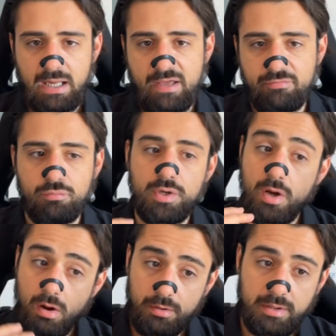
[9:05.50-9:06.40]
life
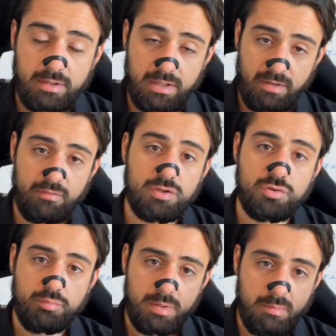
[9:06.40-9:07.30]
without giving
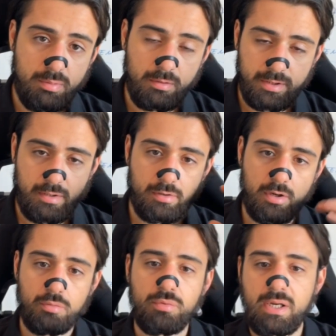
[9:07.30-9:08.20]
to people that are
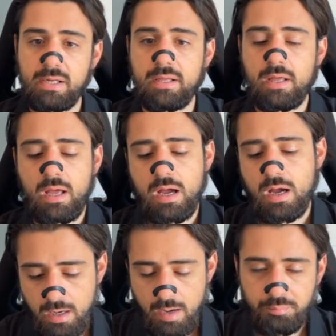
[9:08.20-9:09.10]
not really
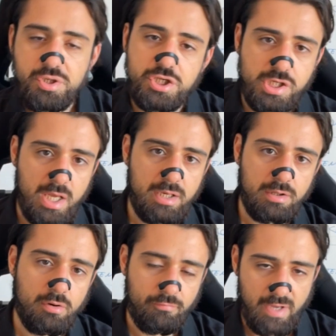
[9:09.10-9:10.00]
appreciating
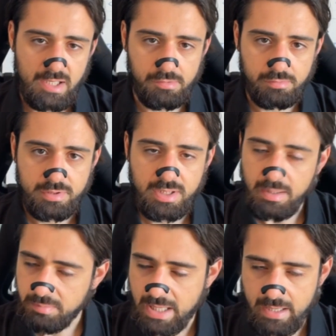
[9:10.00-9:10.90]
your value.
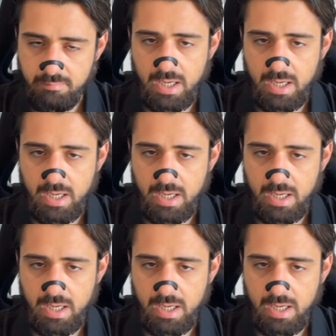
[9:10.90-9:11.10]
Keep that in mind.